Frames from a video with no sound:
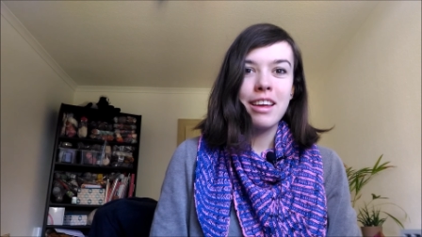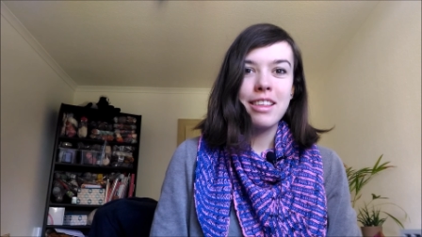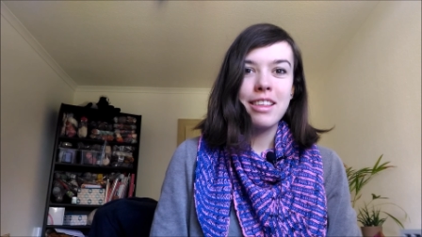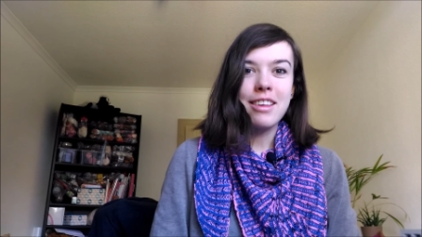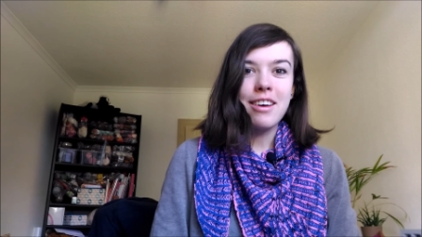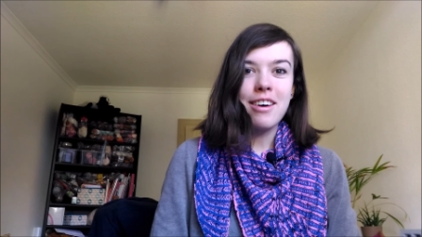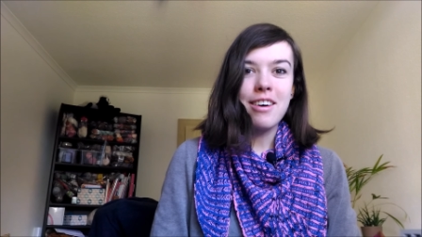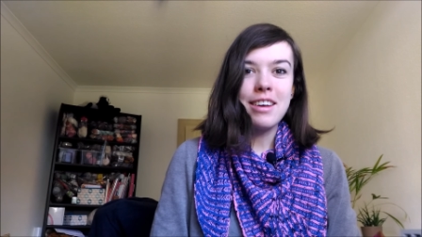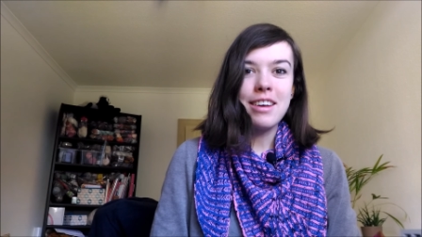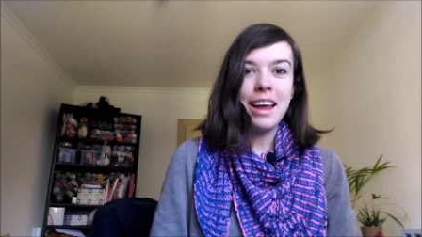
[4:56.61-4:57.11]

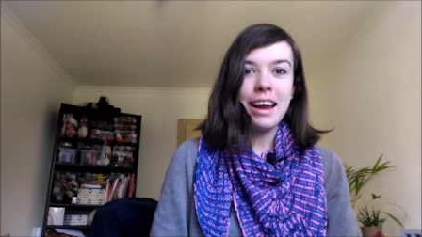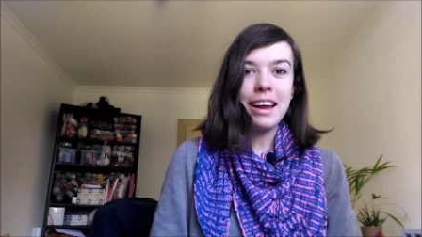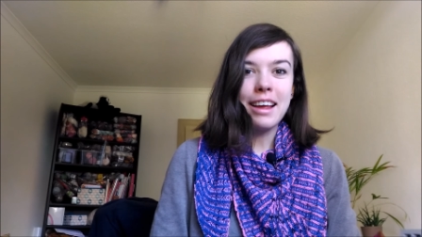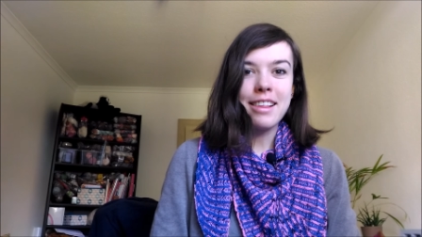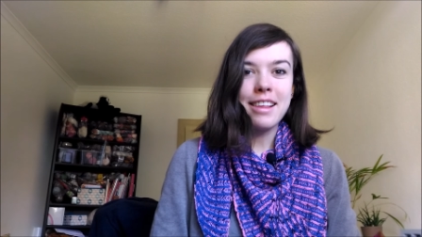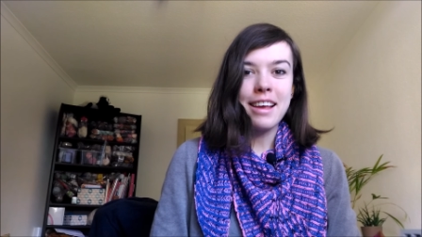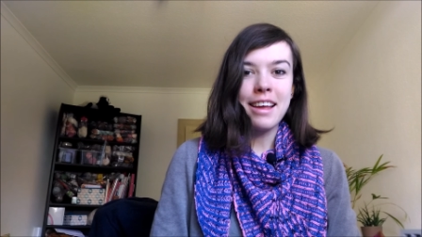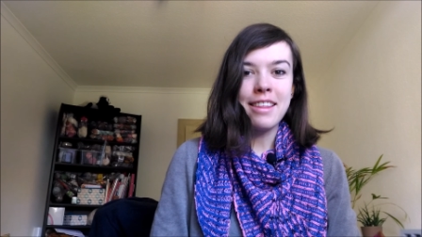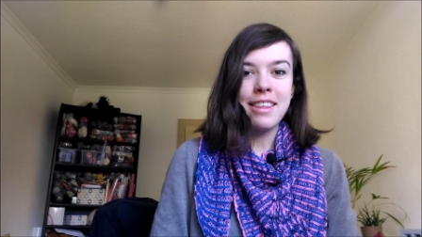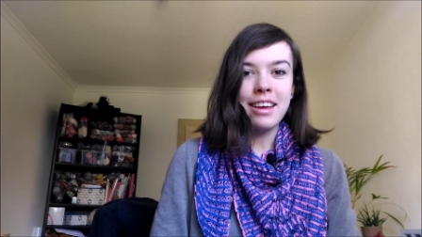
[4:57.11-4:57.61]
So like I
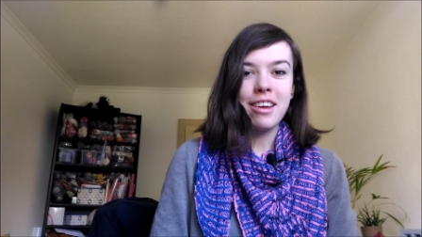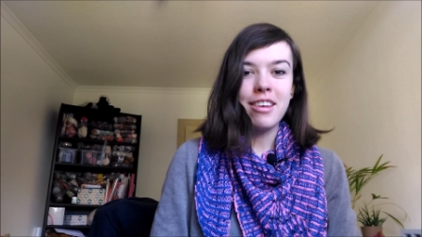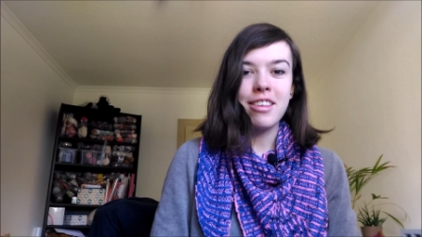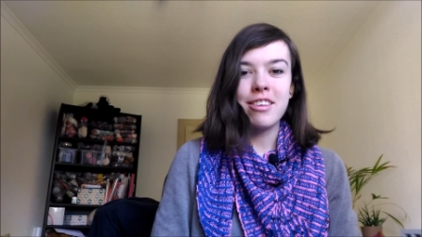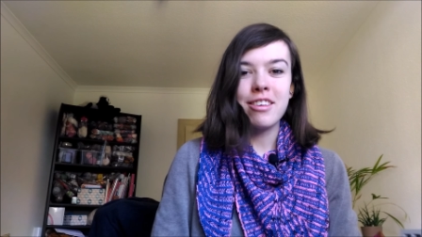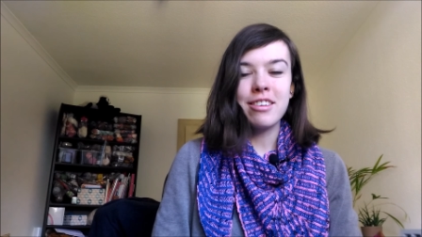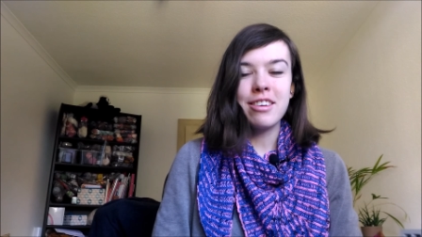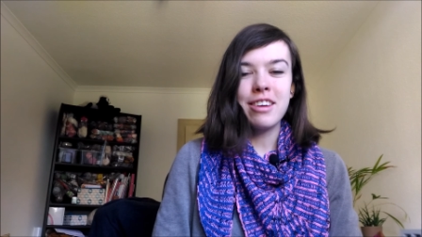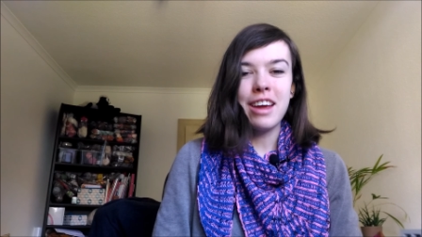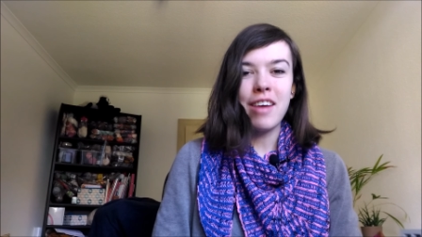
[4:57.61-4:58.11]
said, thank you
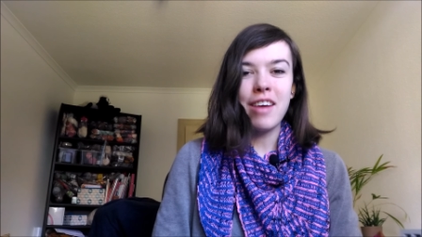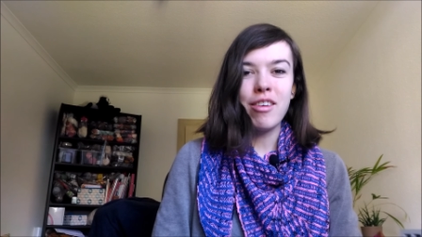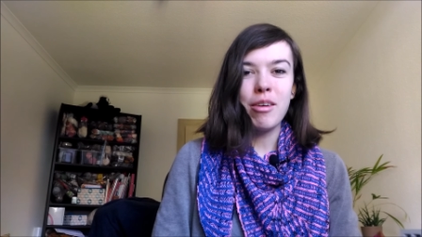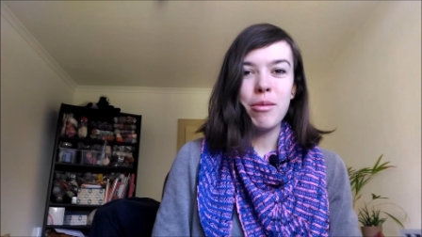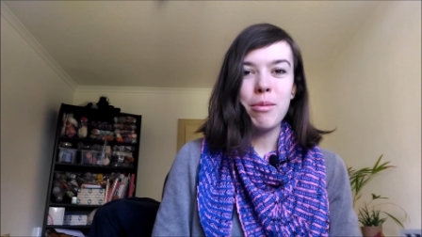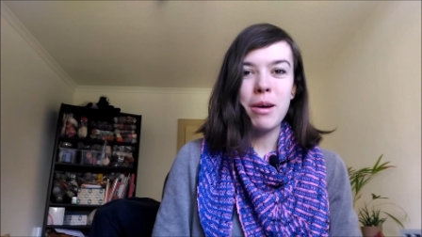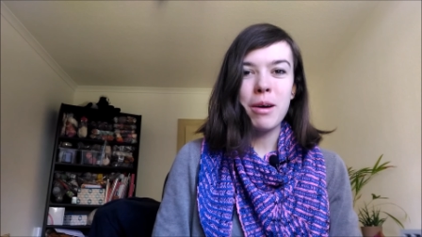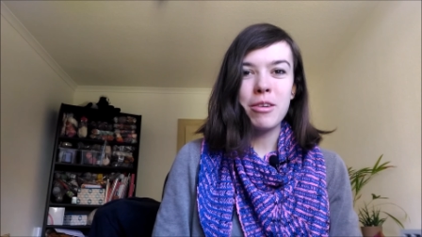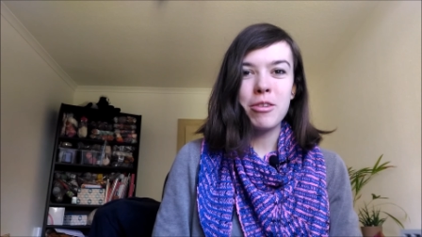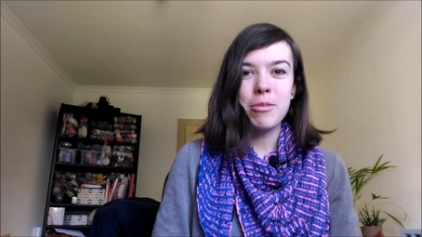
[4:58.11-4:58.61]
so to
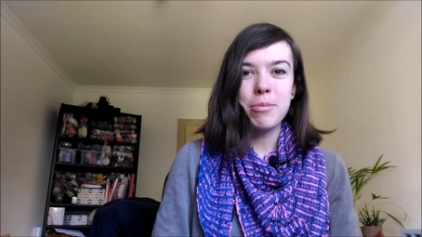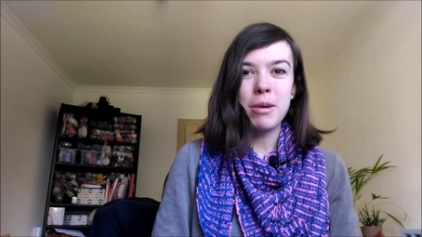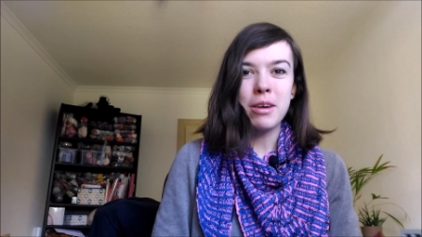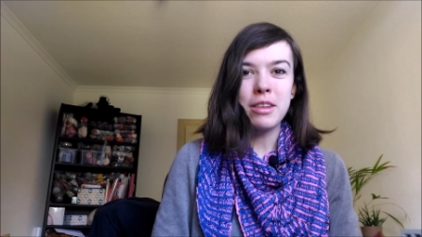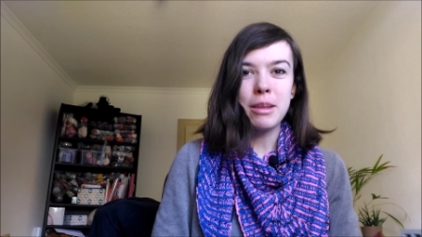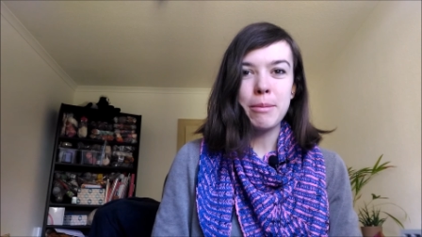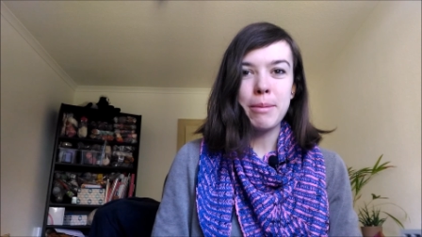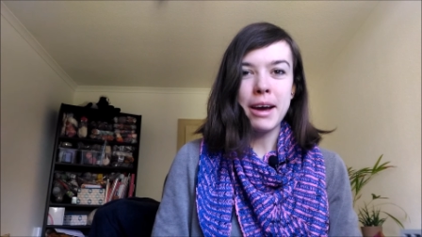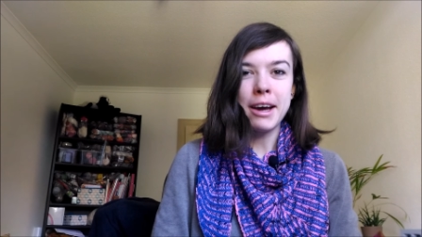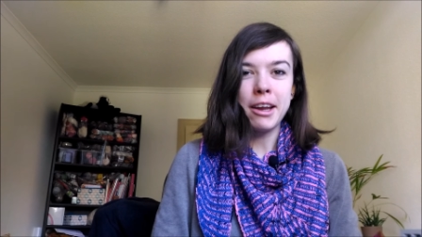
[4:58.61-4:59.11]
everyone who bought
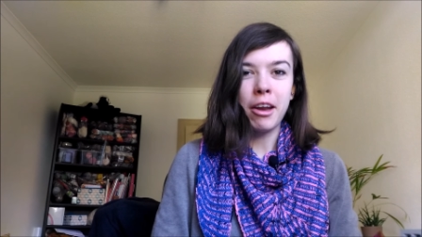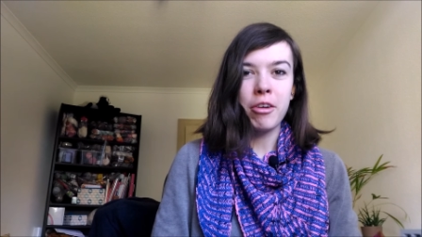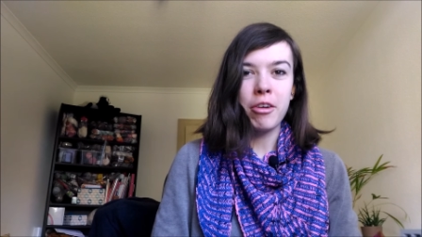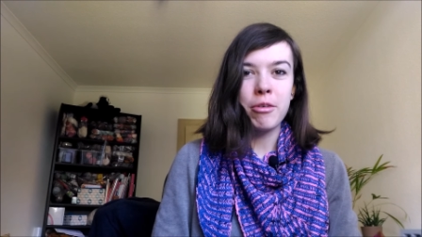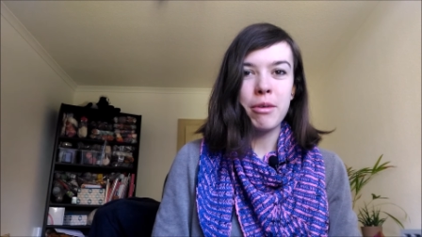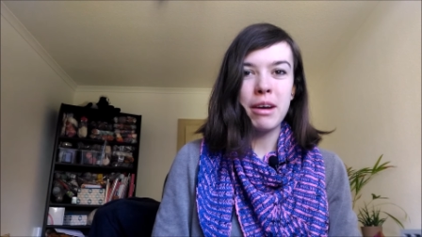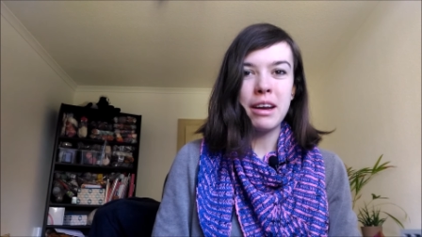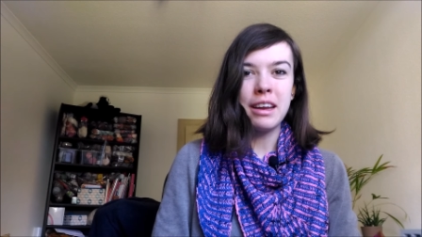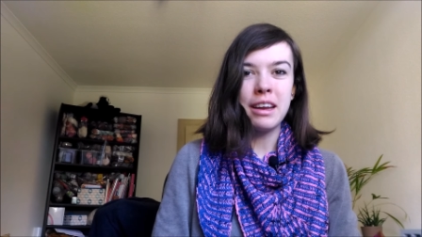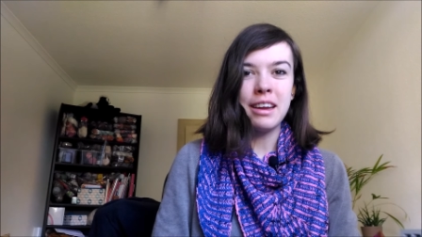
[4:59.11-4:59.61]
the pattern
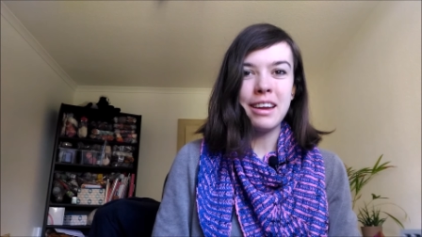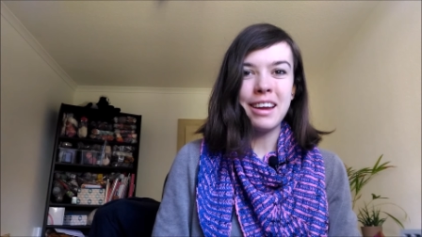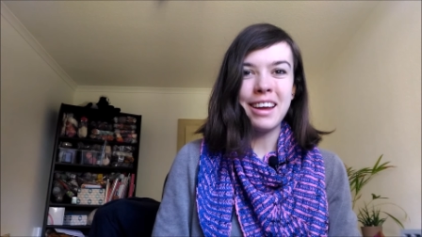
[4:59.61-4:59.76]
already,